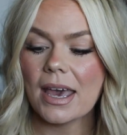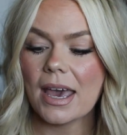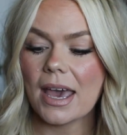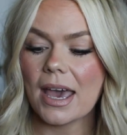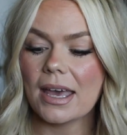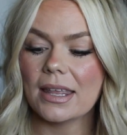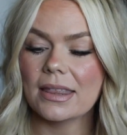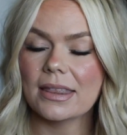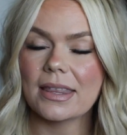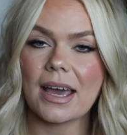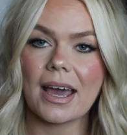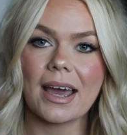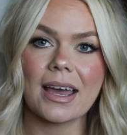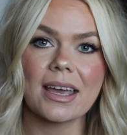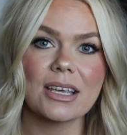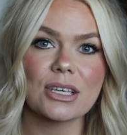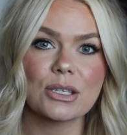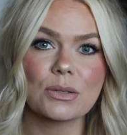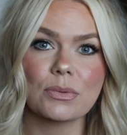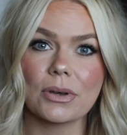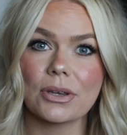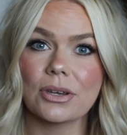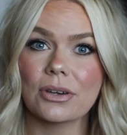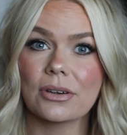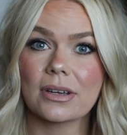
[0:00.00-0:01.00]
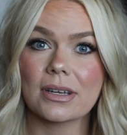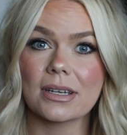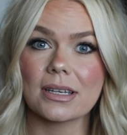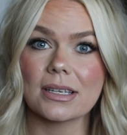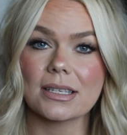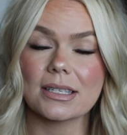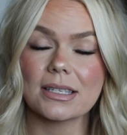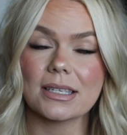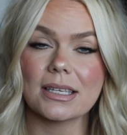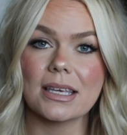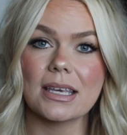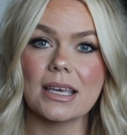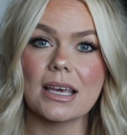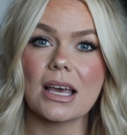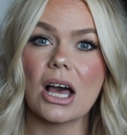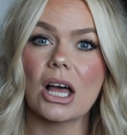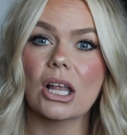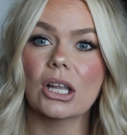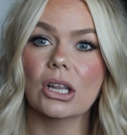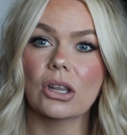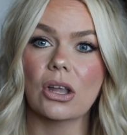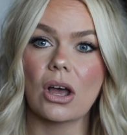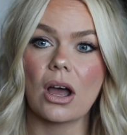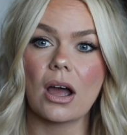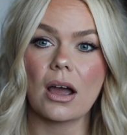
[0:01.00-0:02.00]
And that is what you're gonna see a
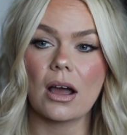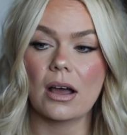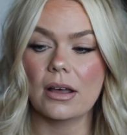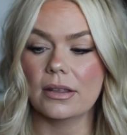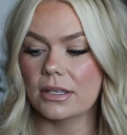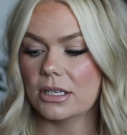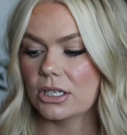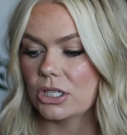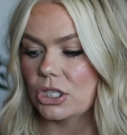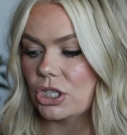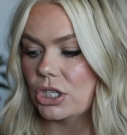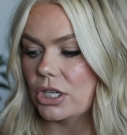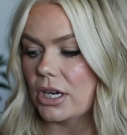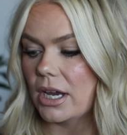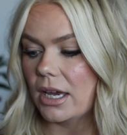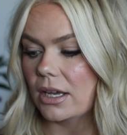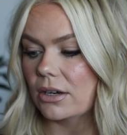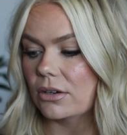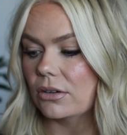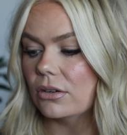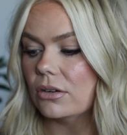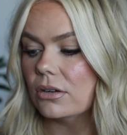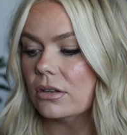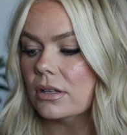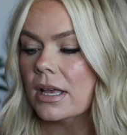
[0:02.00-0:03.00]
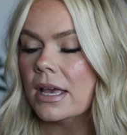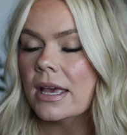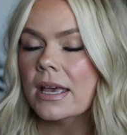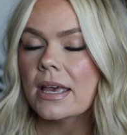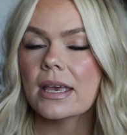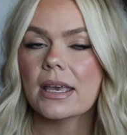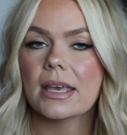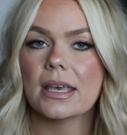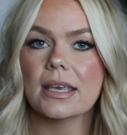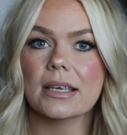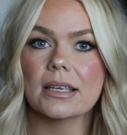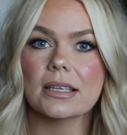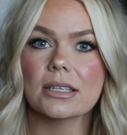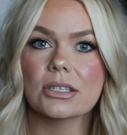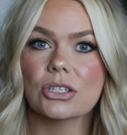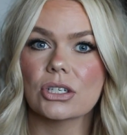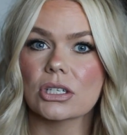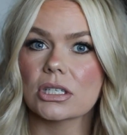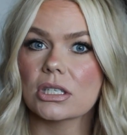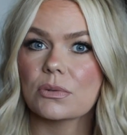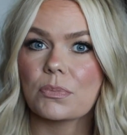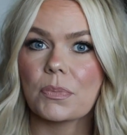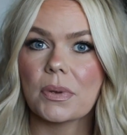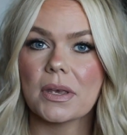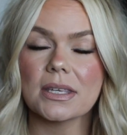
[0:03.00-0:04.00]
lot on this channel, is
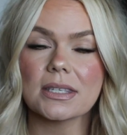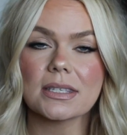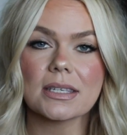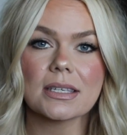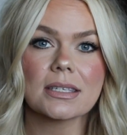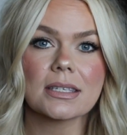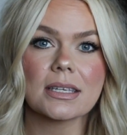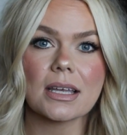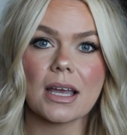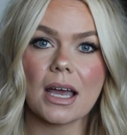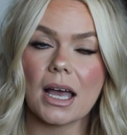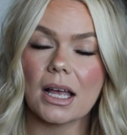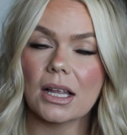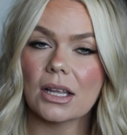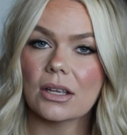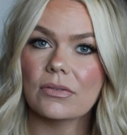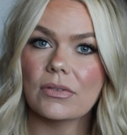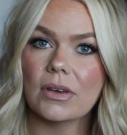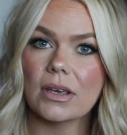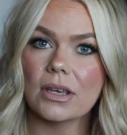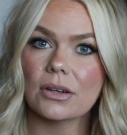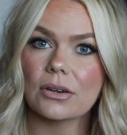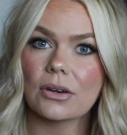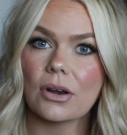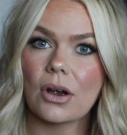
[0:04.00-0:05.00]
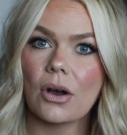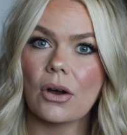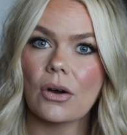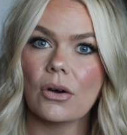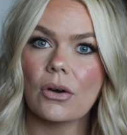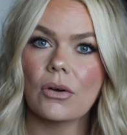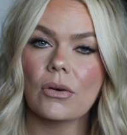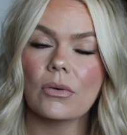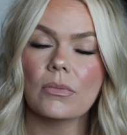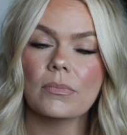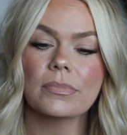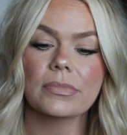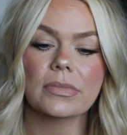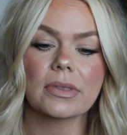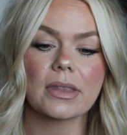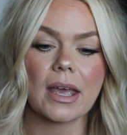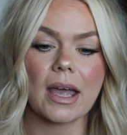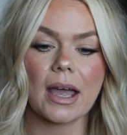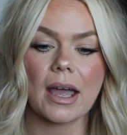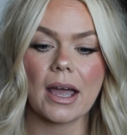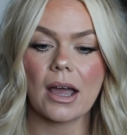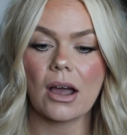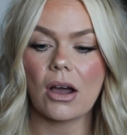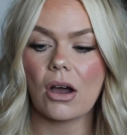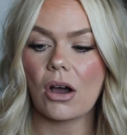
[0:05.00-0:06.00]
just pieces to elevate your home
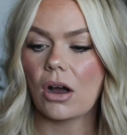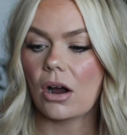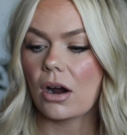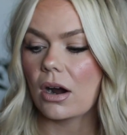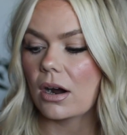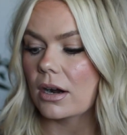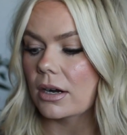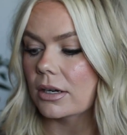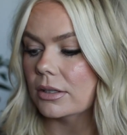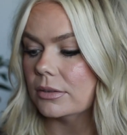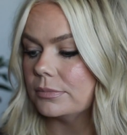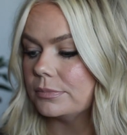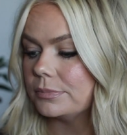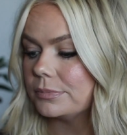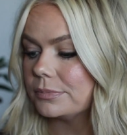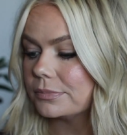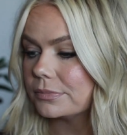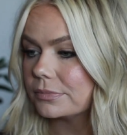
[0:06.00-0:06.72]
that are